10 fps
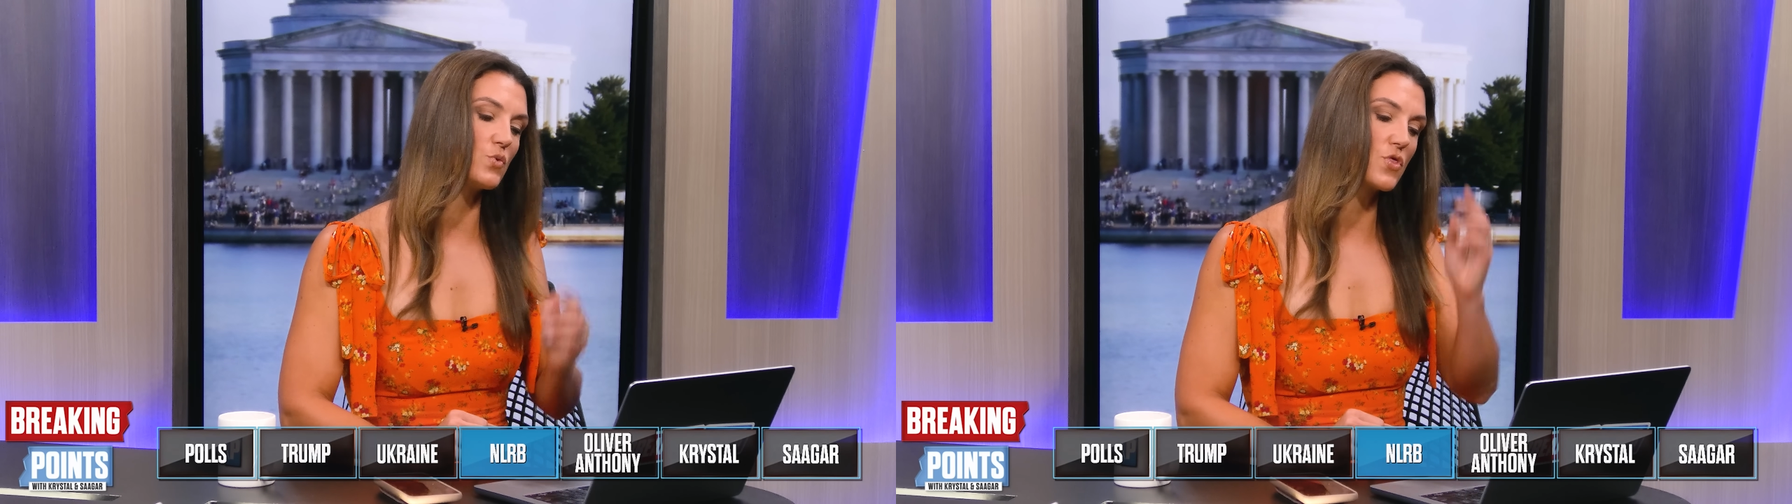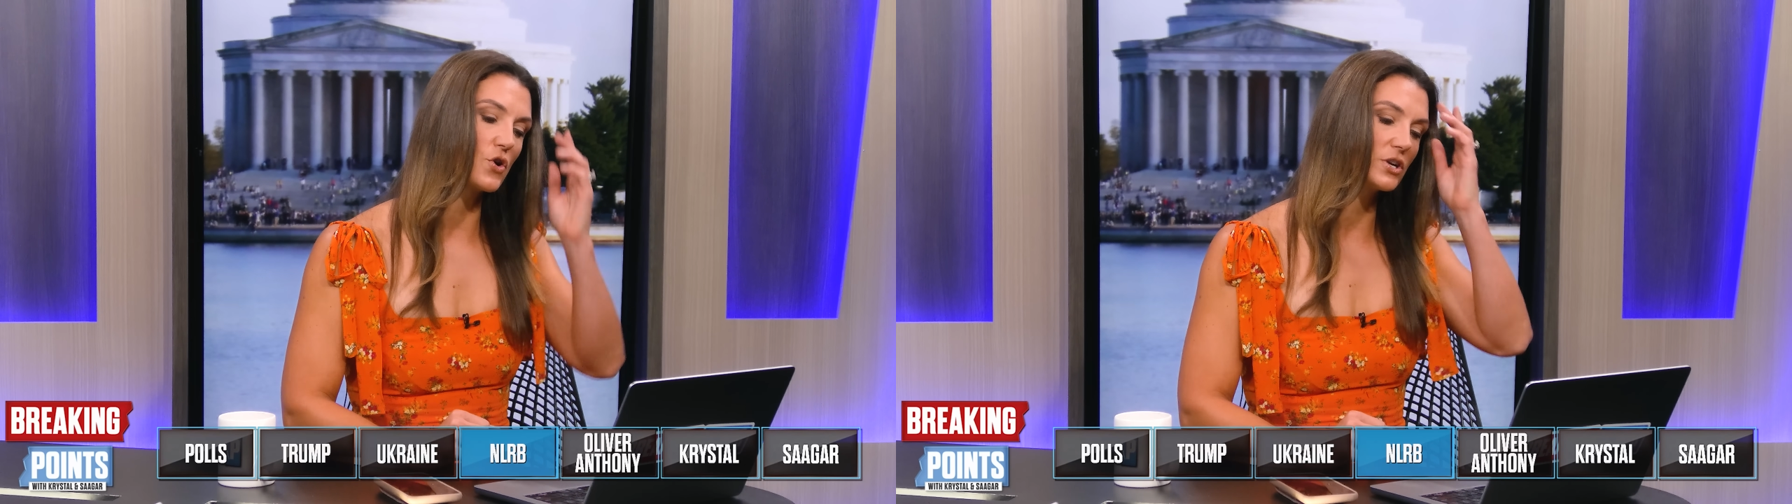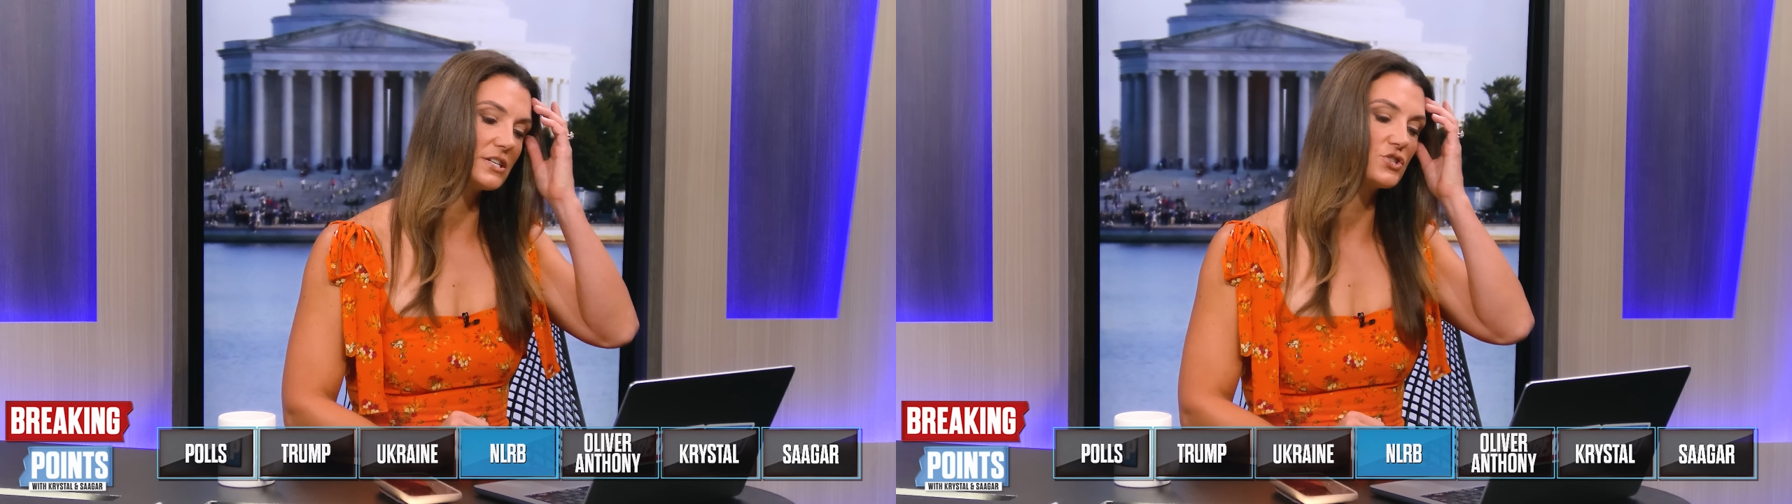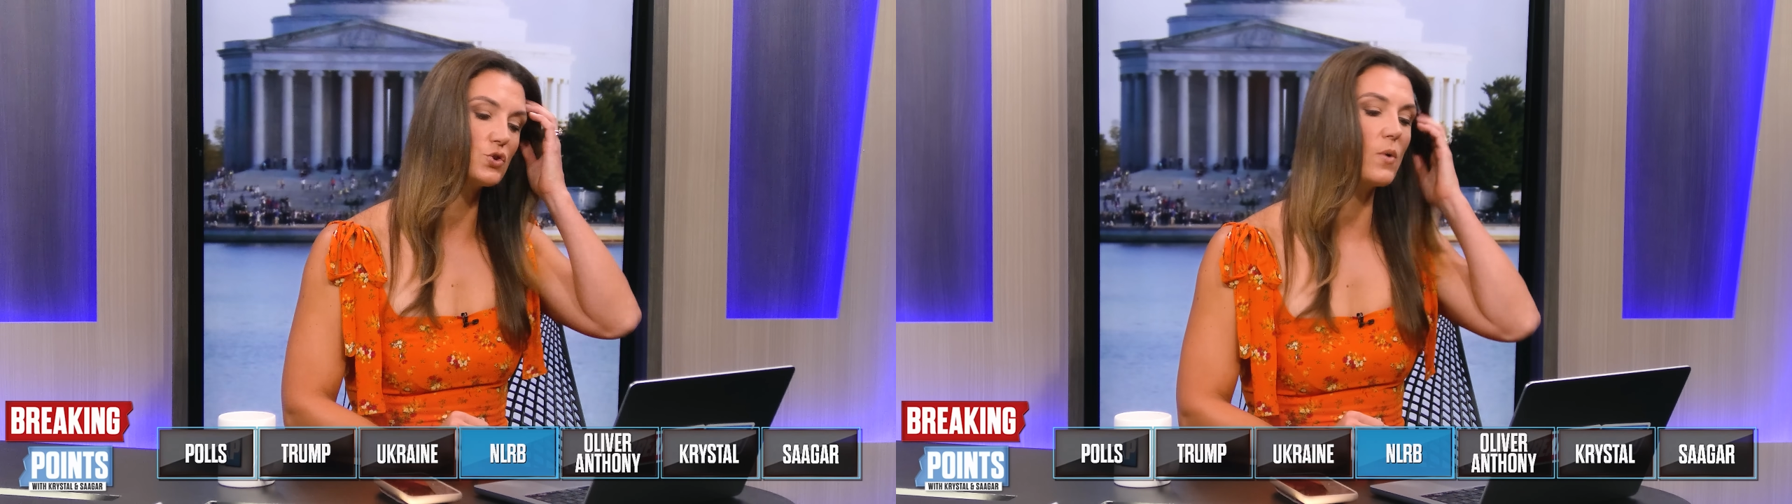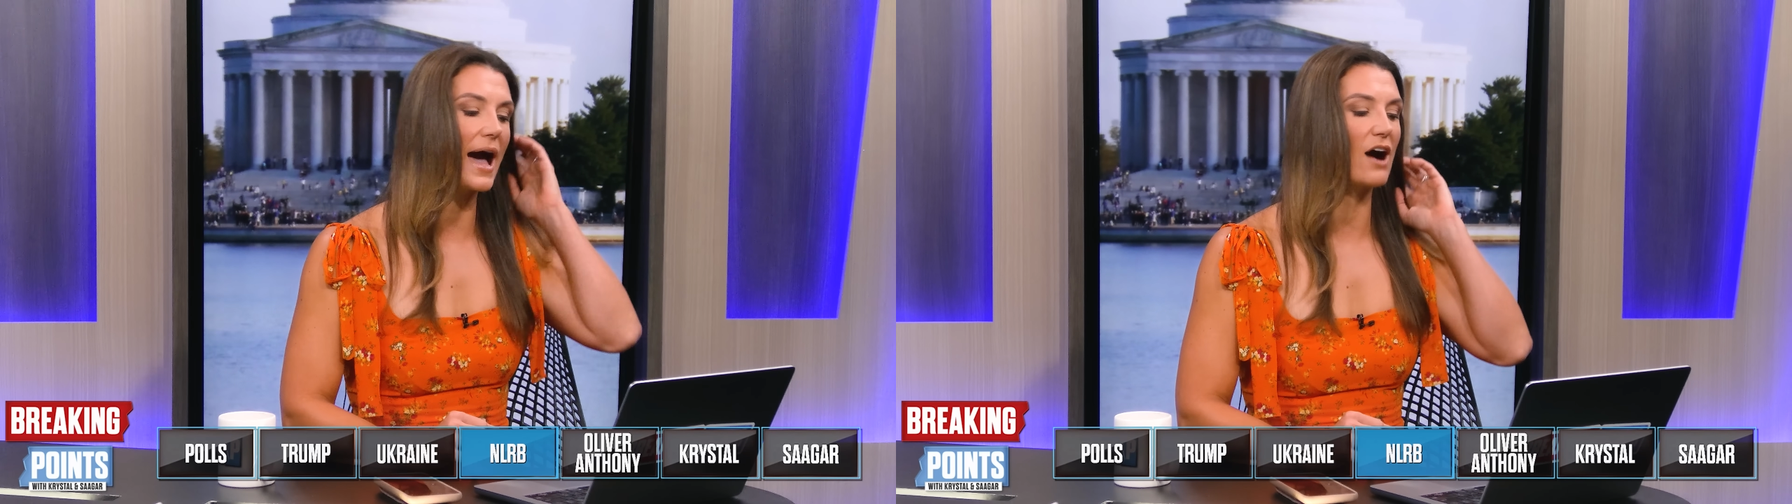to
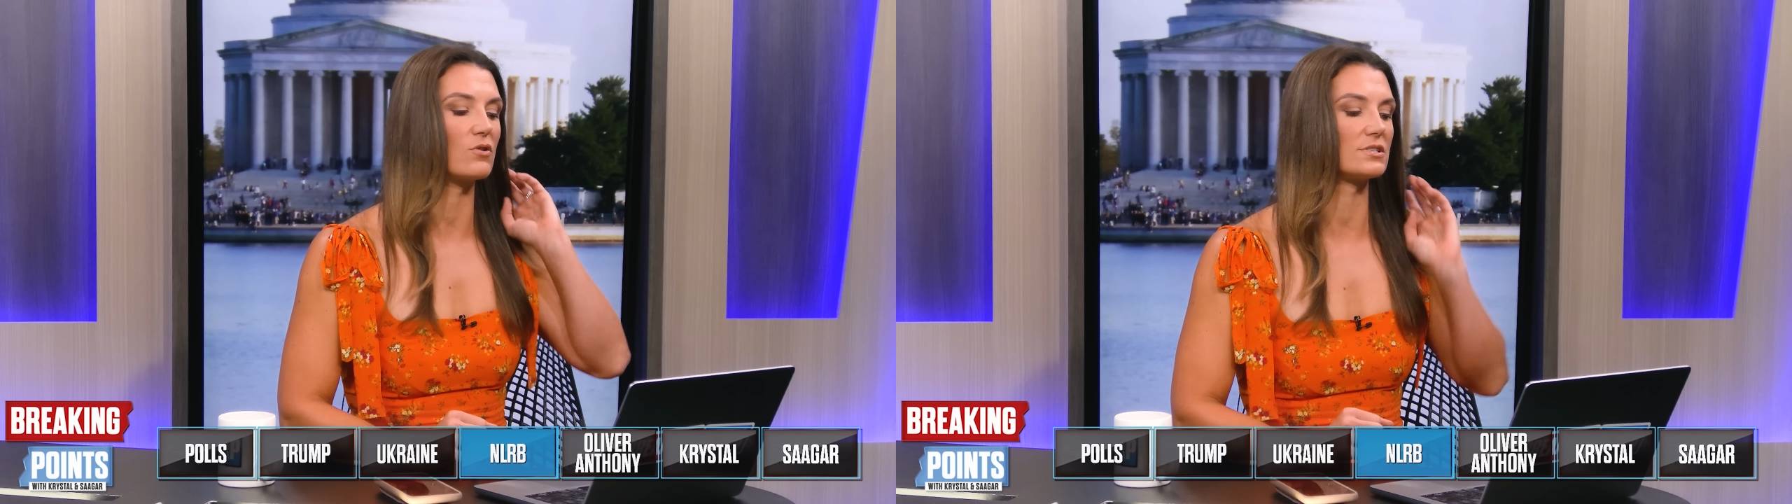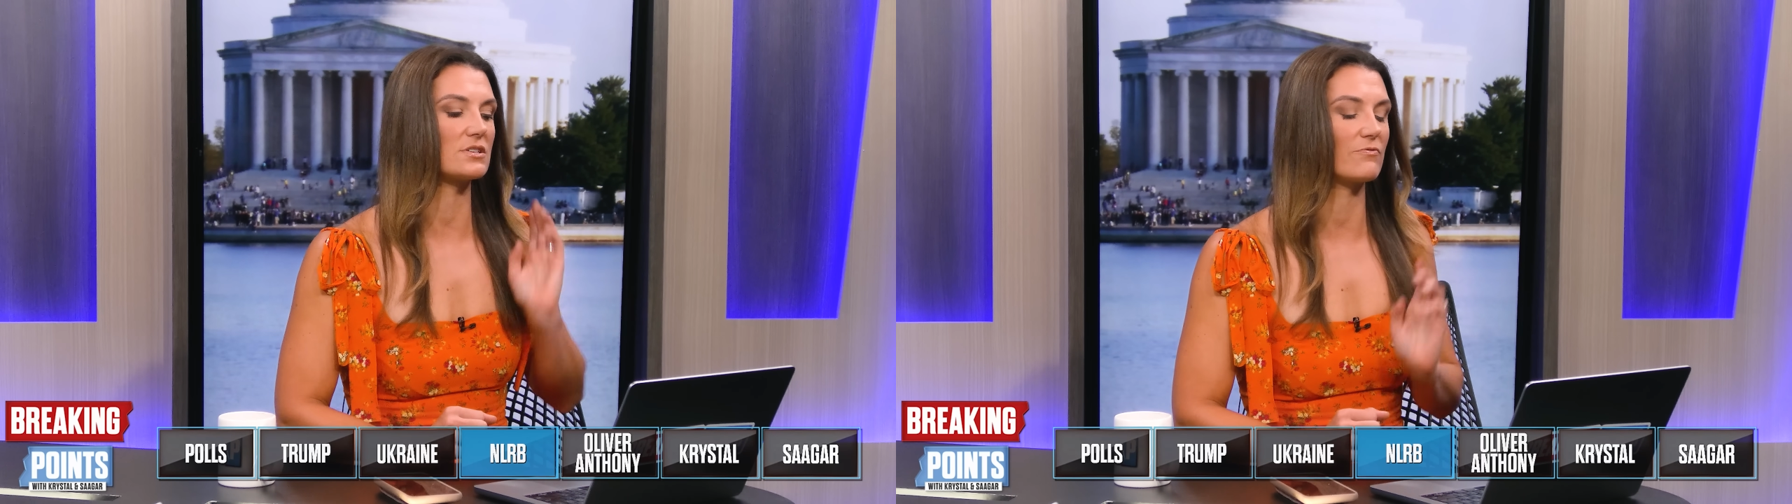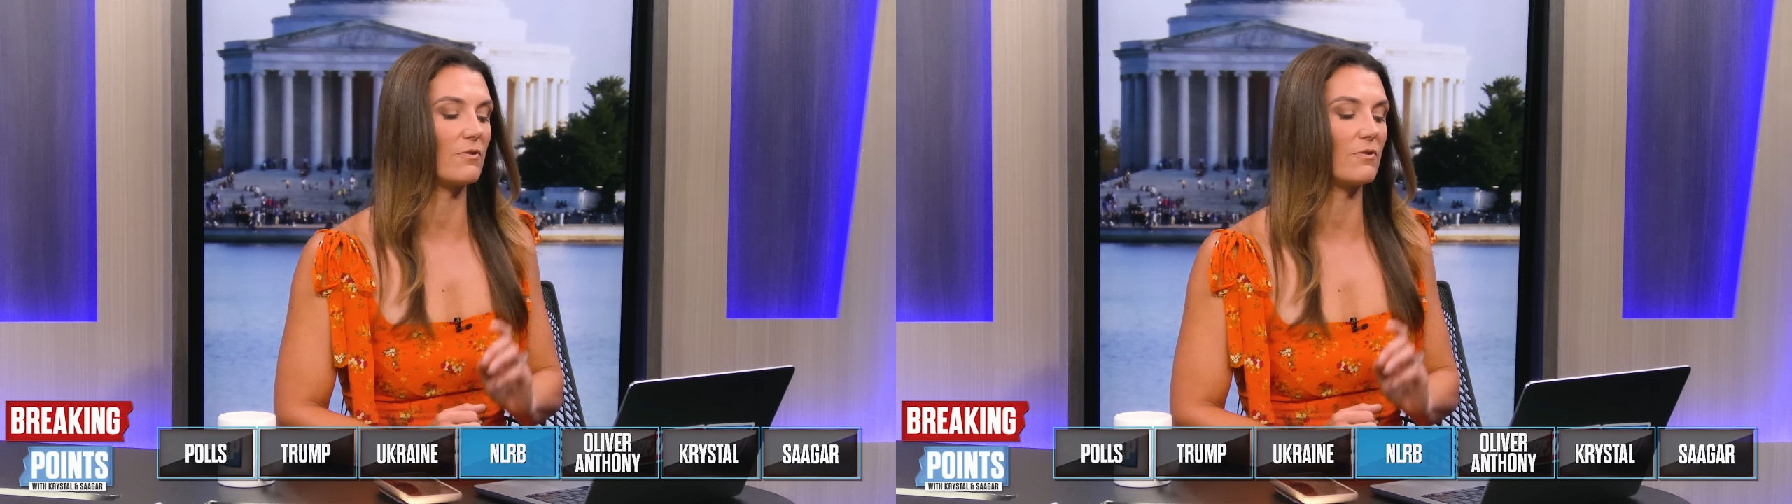32 hours